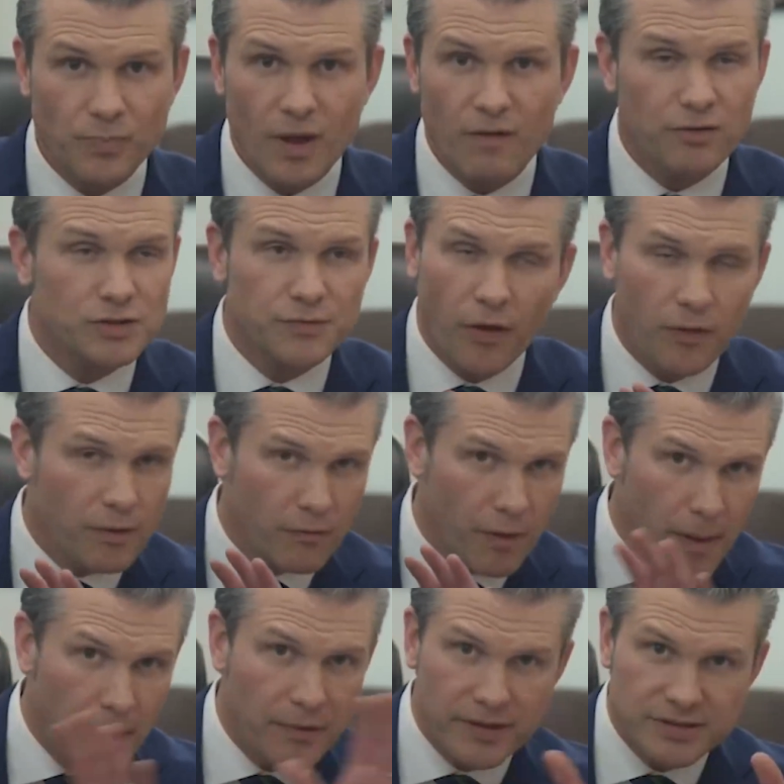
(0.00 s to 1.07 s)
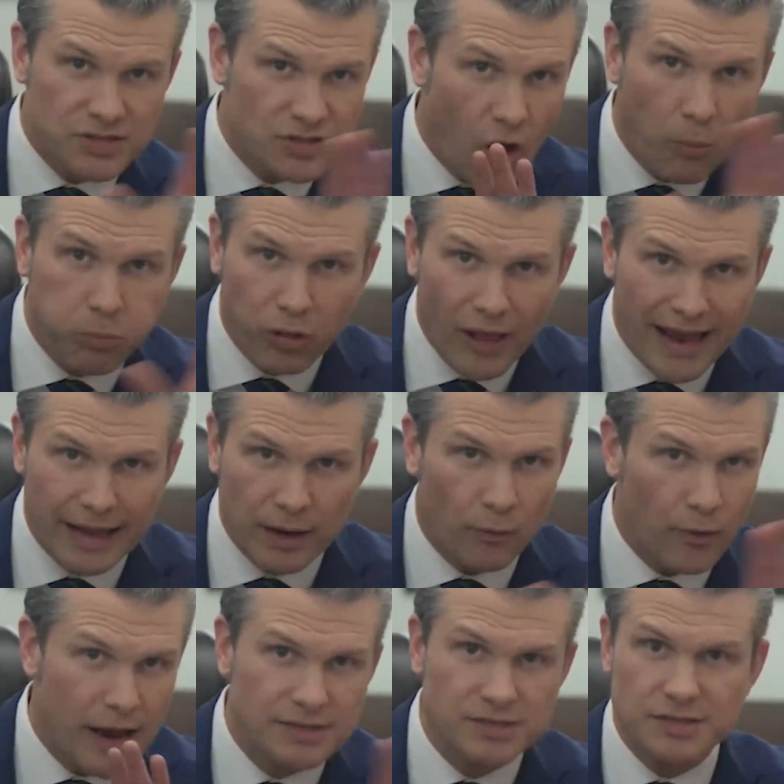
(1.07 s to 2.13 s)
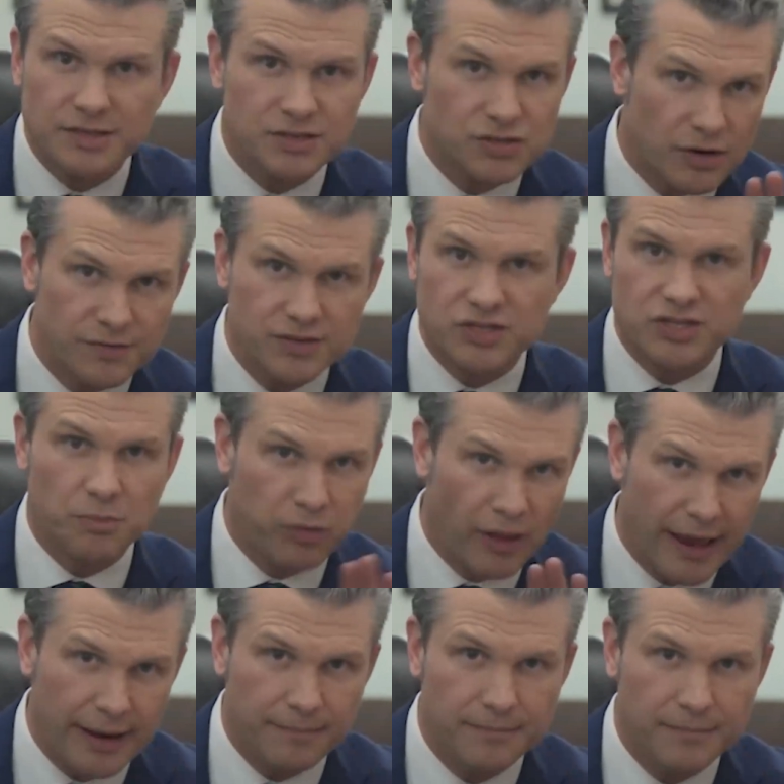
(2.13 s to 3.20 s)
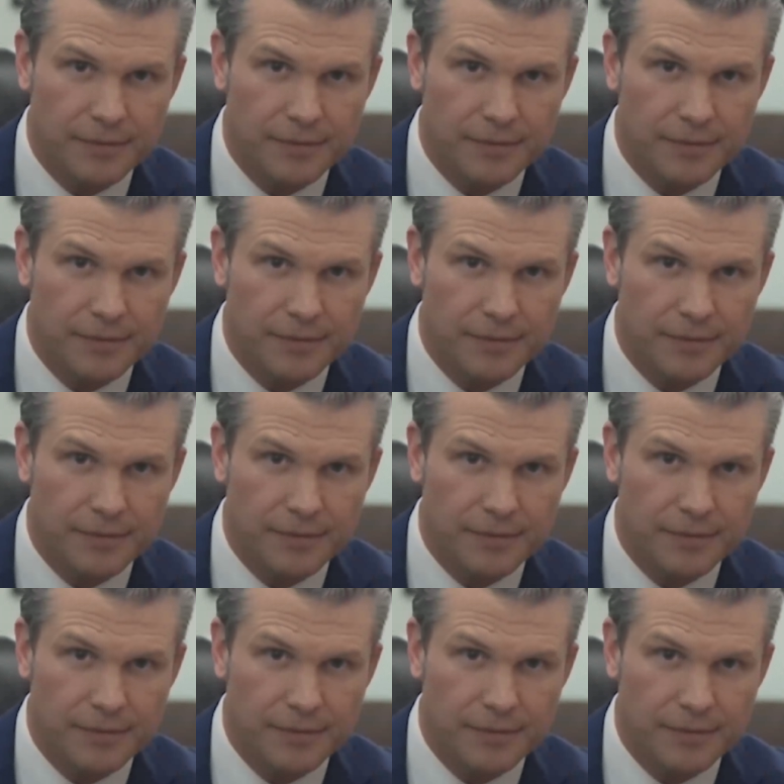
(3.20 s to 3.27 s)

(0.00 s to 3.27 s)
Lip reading: First of all, remember, this is all planning. We're asking the services to plan.